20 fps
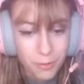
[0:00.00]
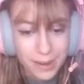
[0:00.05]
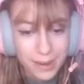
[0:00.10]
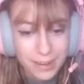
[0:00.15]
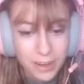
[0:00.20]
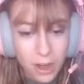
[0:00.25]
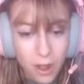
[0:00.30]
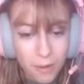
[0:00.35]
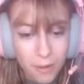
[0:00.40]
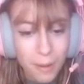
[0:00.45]
in
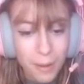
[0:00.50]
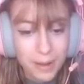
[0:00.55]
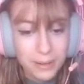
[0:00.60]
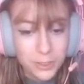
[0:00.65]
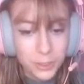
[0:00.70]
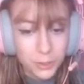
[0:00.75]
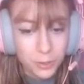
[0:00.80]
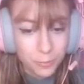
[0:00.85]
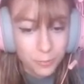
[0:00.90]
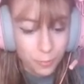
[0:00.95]

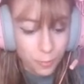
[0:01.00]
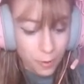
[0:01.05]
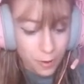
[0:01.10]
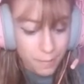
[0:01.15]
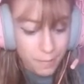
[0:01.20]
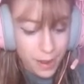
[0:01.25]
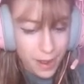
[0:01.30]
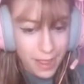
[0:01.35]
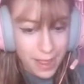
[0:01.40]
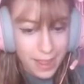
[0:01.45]
non-magical form,
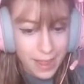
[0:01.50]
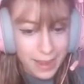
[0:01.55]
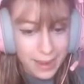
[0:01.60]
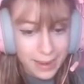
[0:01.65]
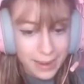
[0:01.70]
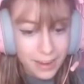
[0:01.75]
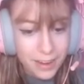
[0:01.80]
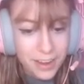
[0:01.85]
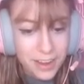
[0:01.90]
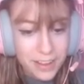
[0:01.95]

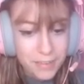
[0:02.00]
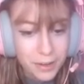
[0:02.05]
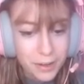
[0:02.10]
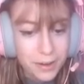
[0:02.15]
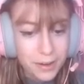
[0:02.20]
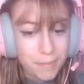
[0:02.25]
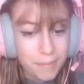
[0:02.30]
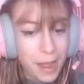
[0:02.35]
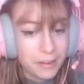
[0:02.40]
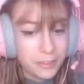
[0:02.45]
and even
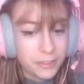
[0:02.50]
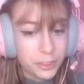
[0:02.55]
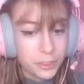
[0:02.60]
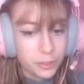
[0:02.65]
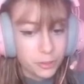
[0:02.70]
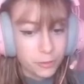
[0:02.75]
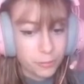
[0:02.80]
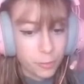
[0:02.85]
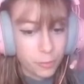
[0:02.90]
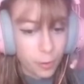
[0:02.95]
in
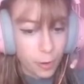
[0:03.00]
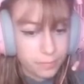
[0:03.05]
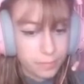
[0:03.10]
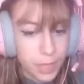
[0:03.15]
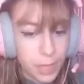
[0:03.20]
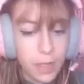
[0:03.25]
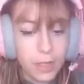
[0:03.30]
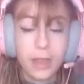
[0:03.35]
magical form.